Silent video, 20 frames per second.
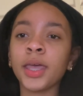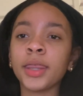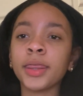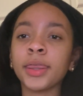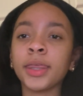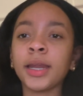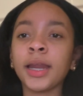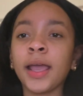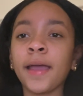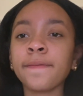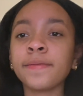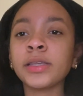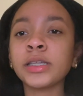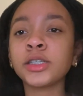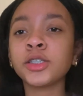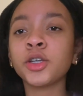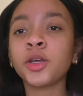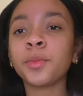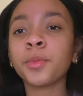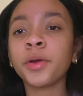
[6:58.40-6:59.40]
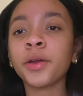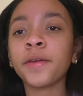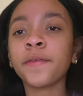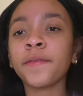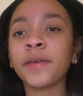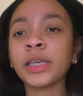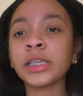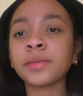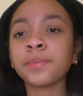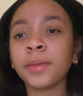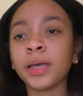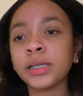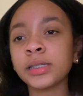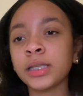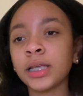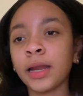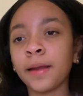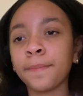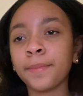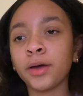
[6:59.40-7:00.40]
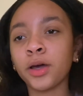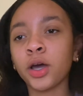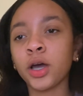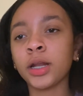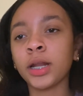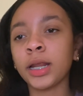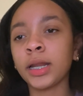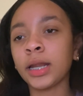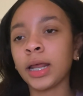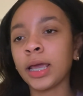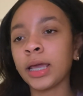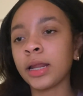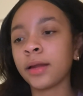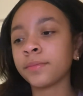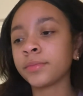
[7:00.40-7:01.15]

Then I have this turmeric face mask that I put on at night. I'm